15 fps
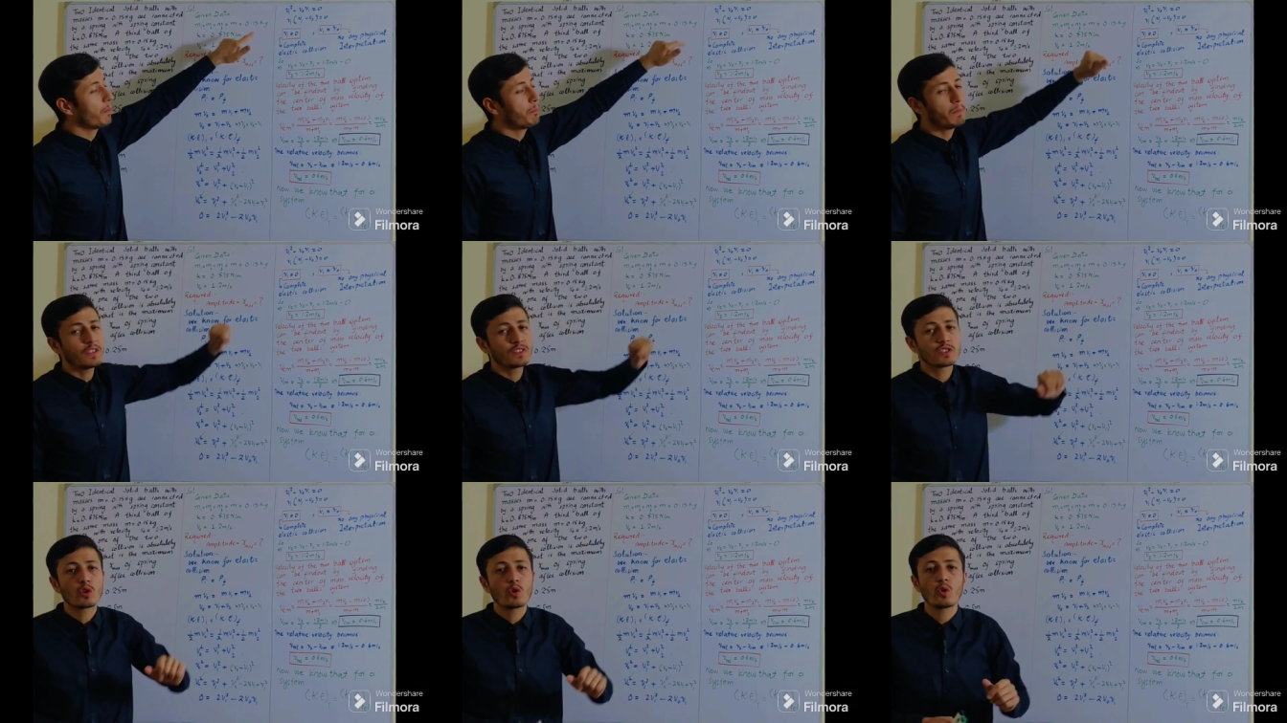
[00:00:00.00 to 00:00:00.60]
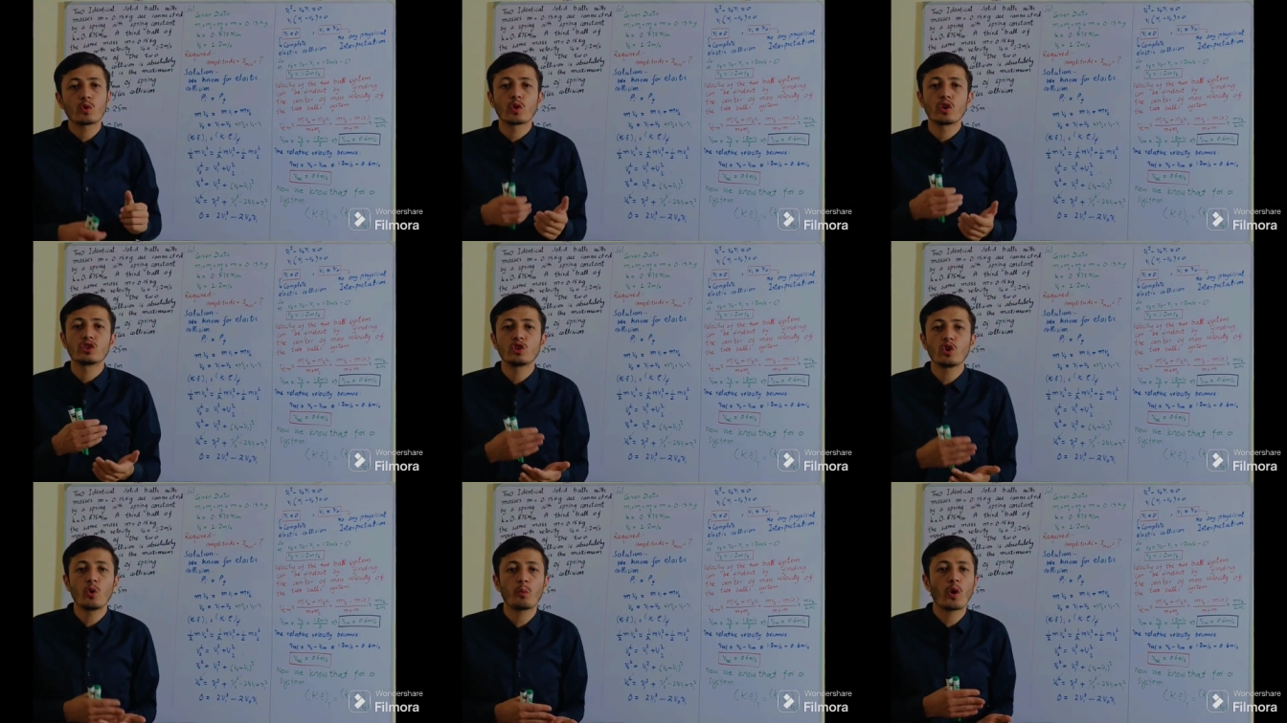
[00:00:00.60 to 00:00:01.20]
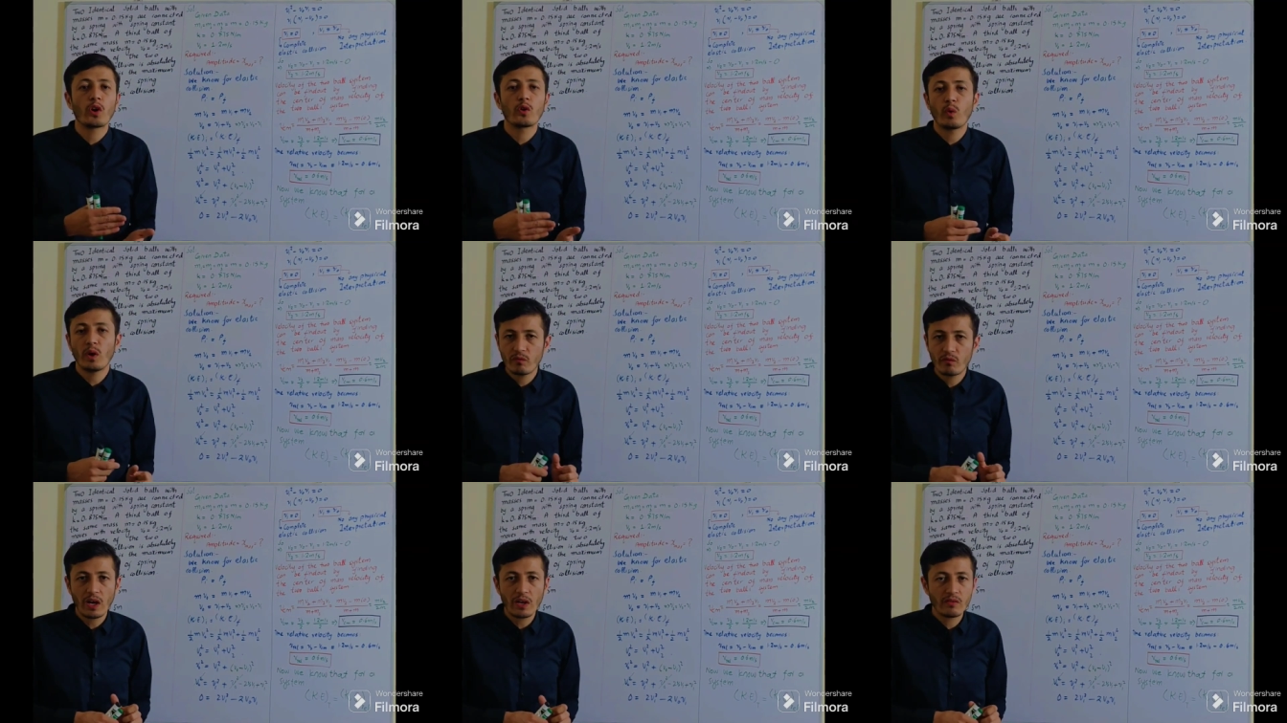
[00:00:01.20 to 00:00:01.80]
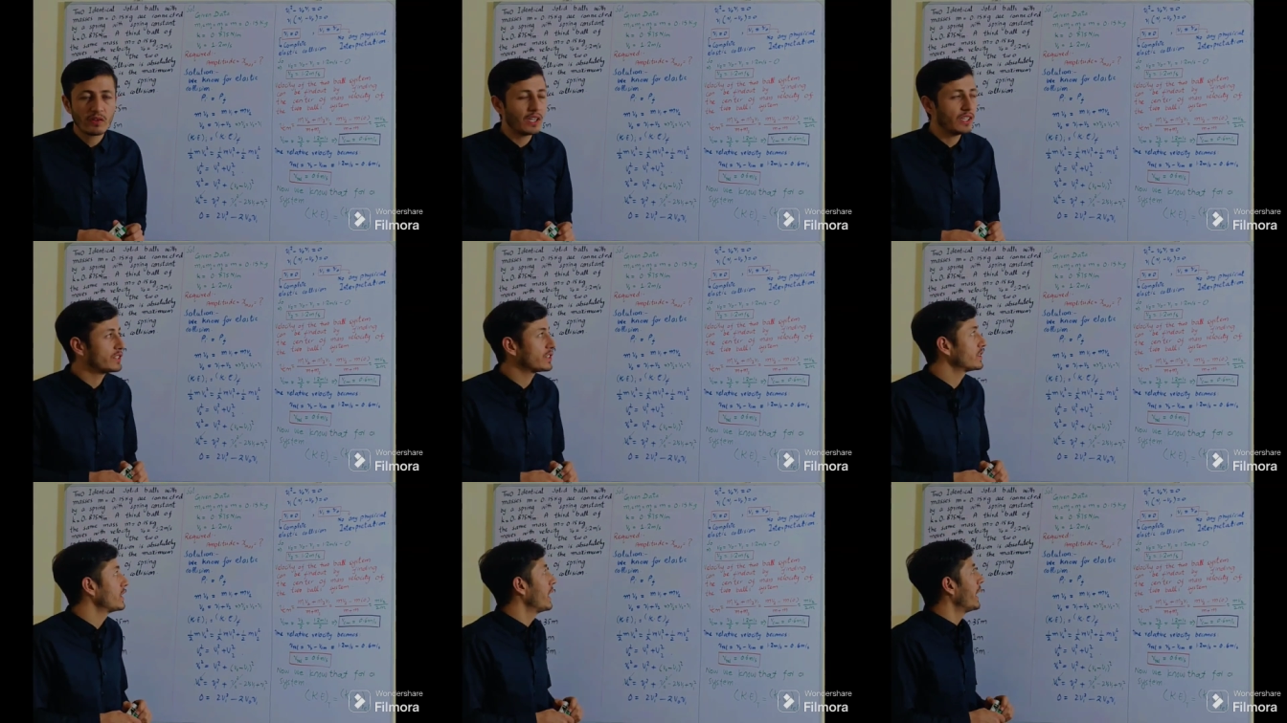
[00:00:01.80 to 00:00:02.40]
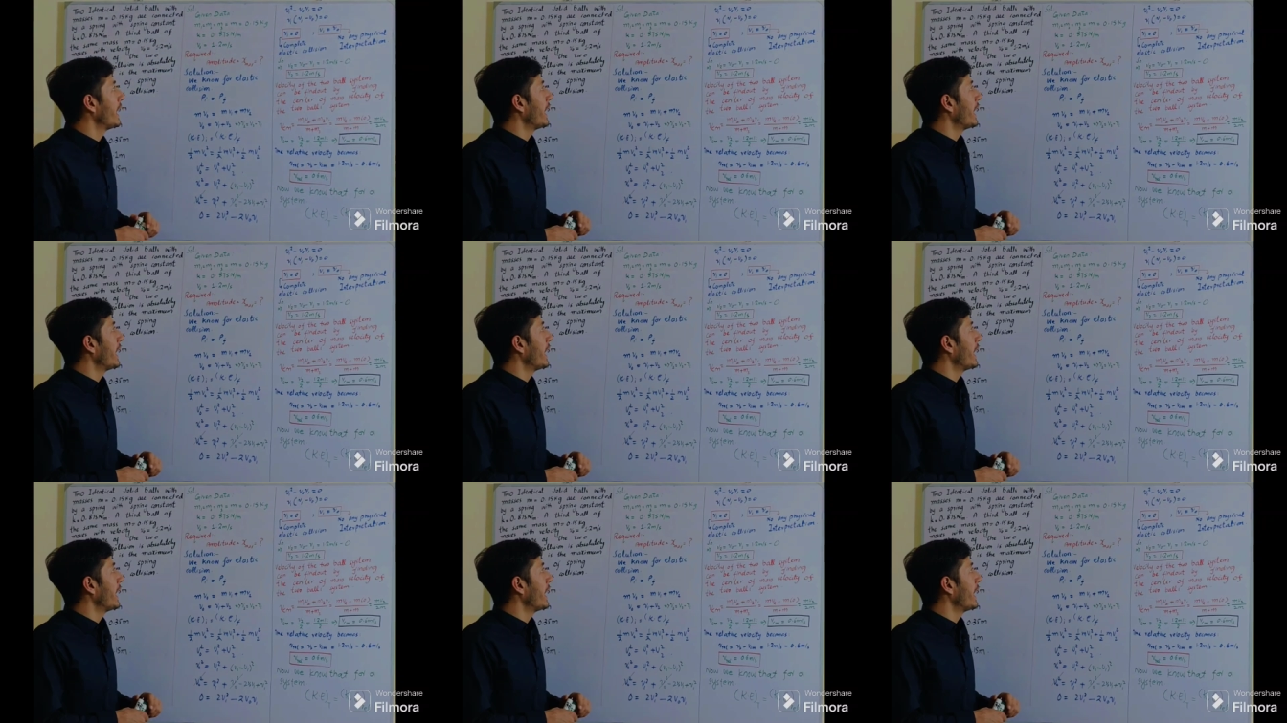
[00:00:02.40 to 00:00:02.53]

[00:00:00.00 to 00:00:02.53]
m is equal to the 0.15 kg